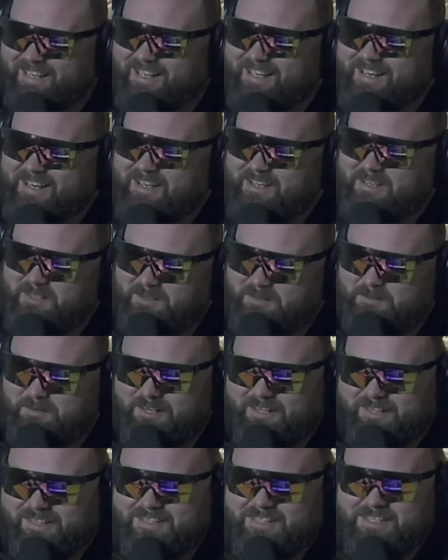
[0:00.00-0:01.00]
you
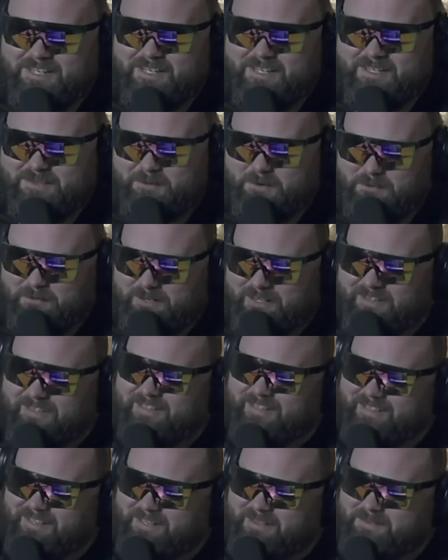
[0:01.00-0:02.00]
bring the cheeks, we'll bring the
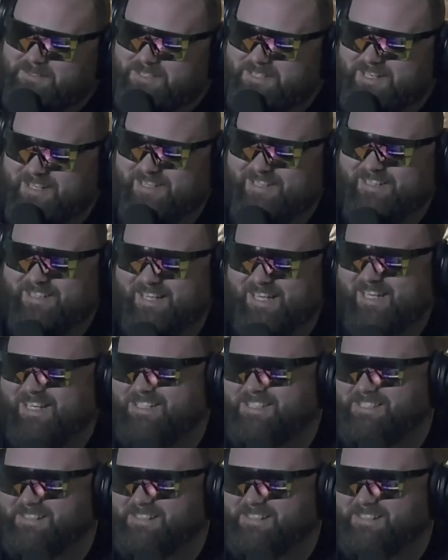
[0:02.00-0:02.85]
clamps. It's all